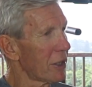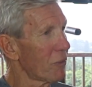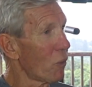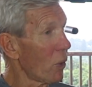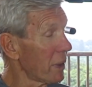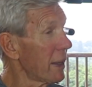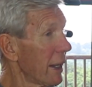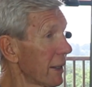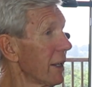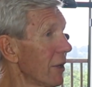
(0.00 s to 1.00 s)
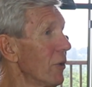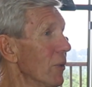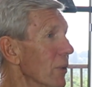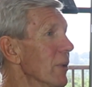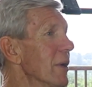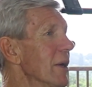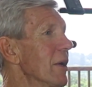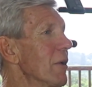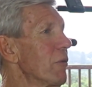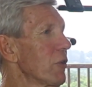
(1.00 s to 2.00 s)
of what that can do
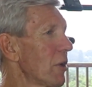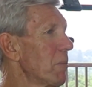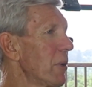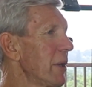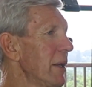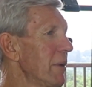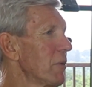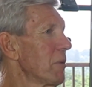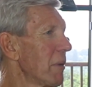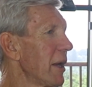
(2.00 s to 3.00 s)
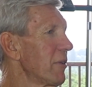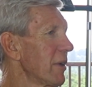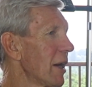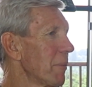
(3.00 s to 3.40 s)
for somebody, it was amazing.